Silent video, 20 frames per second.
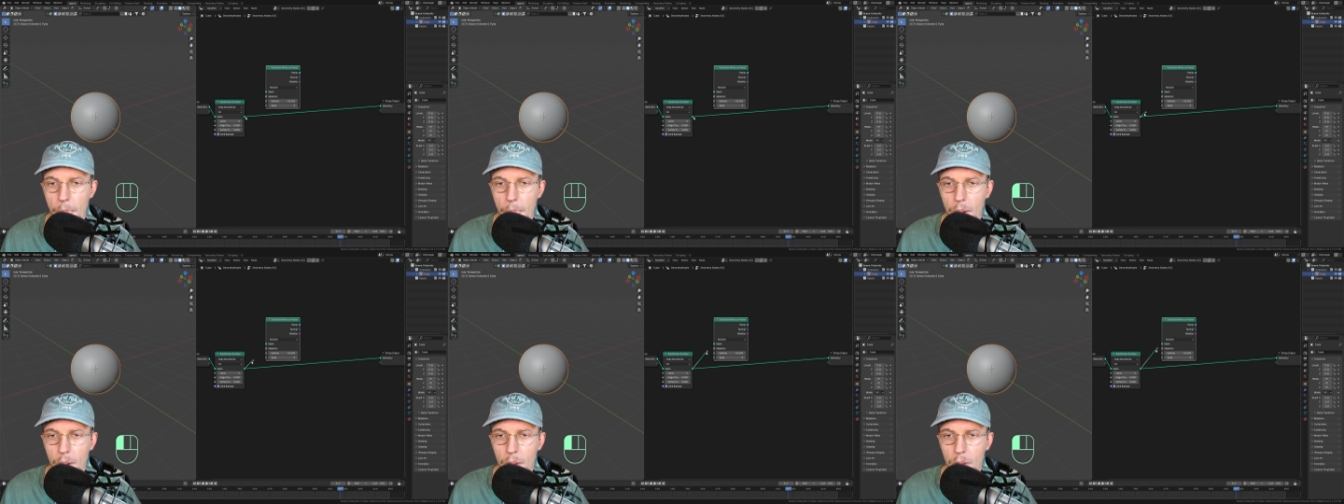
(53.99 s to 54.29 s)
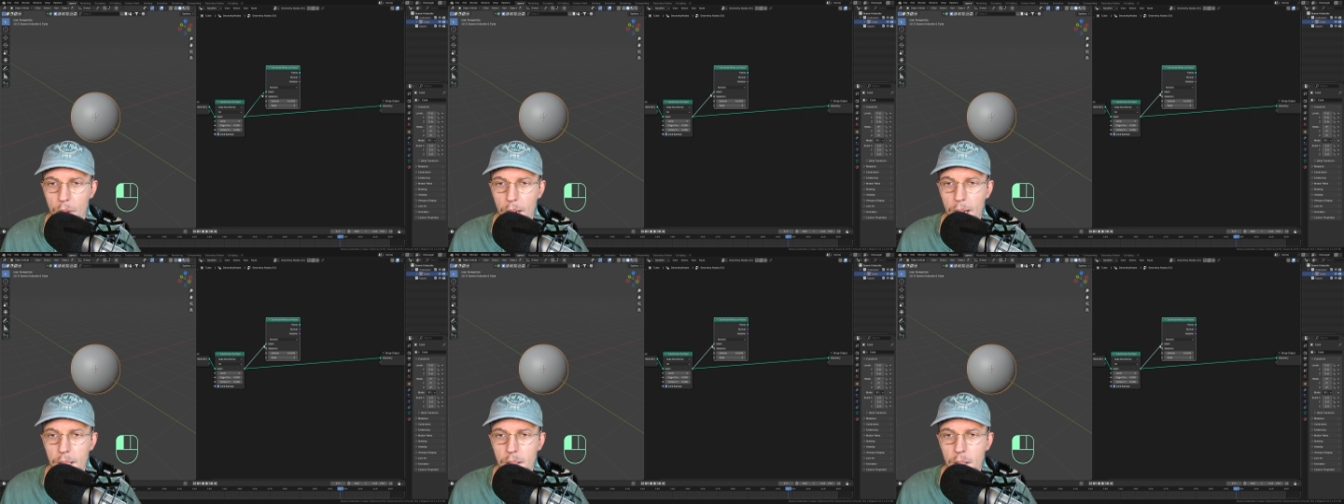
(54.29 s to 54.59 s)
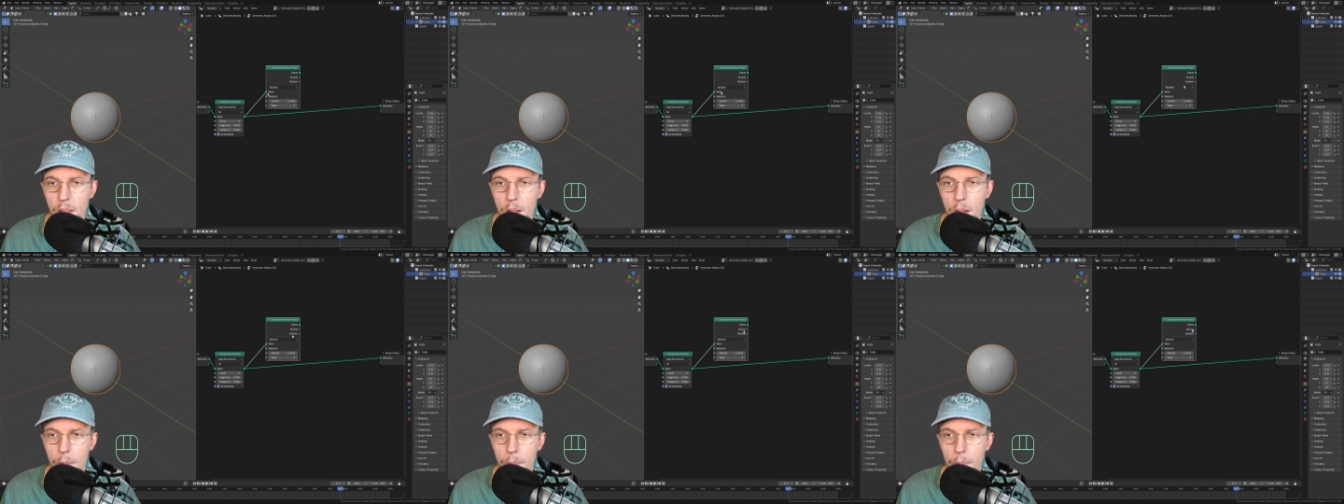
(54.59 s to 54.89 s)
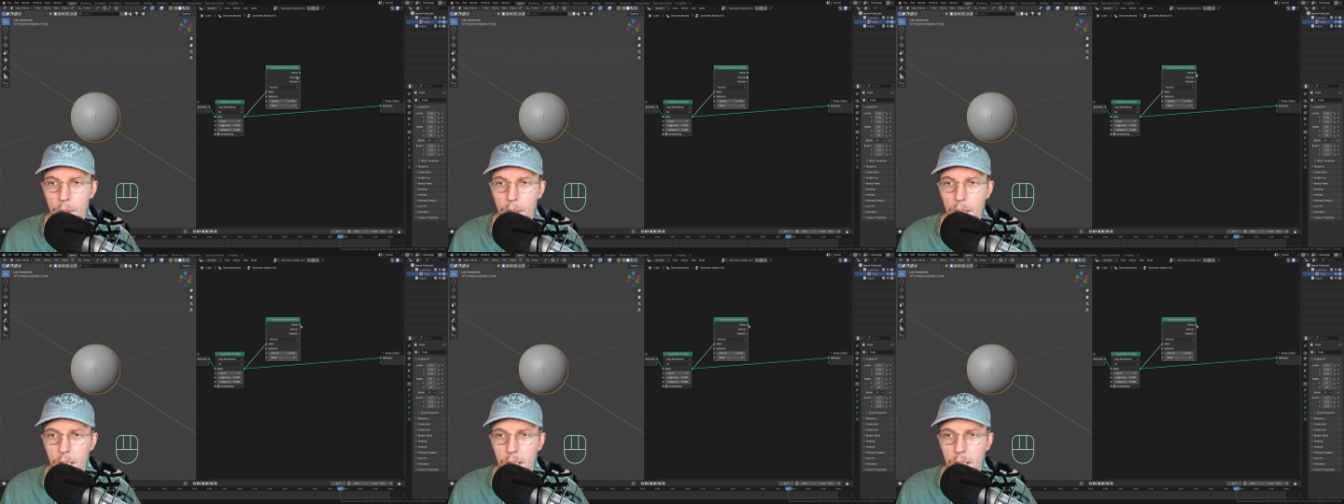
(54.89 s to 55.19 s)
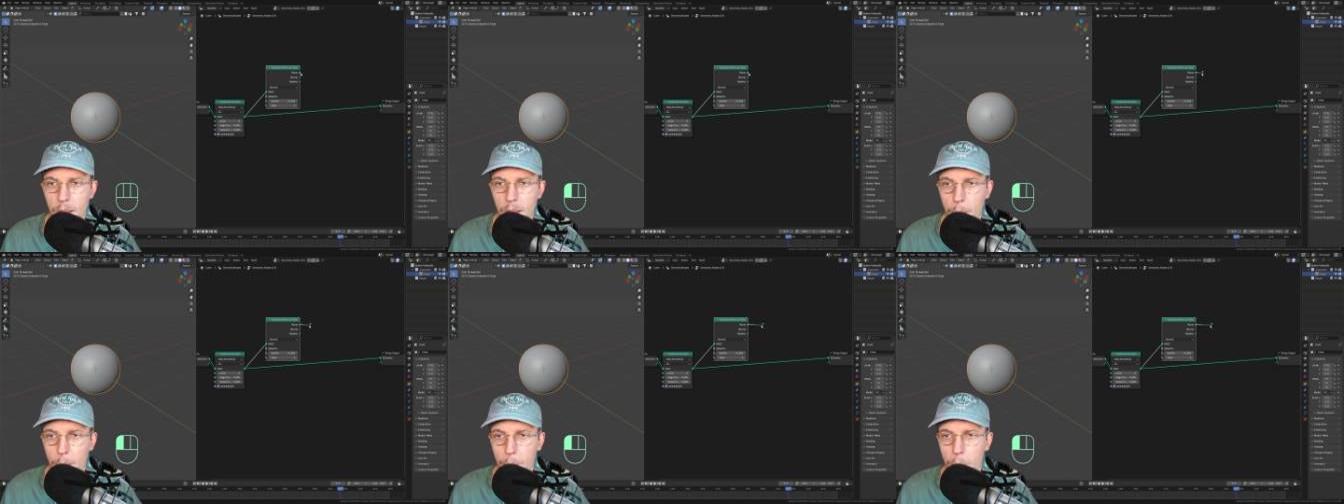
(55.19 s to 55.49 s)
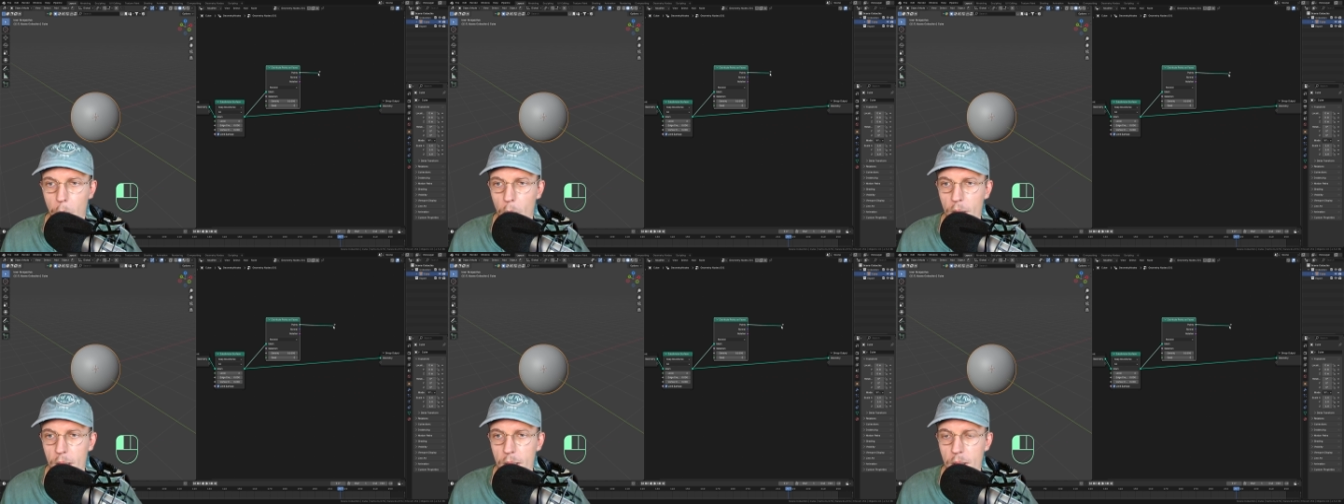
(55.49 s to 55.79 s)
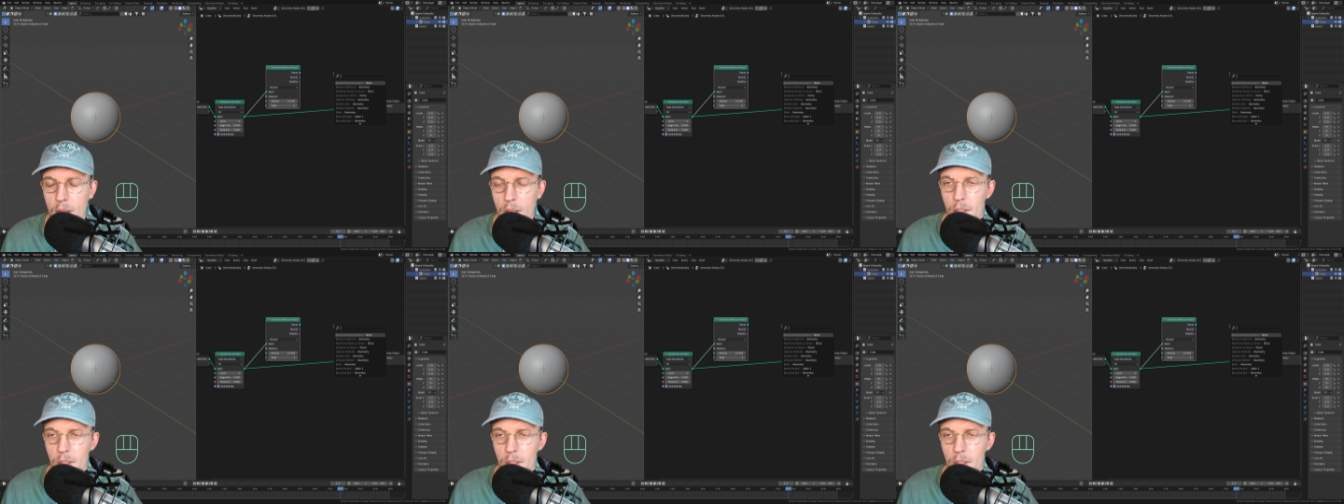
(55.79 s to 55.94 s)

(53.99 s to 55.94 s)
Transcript: Connect it up. The points,